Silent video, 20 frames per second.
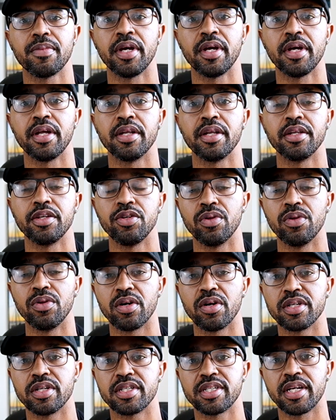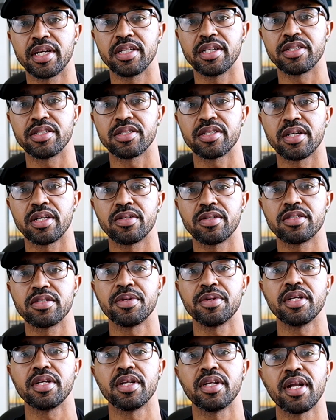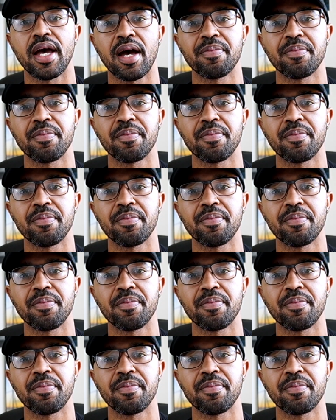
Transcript: And you learn to change your shutter speed and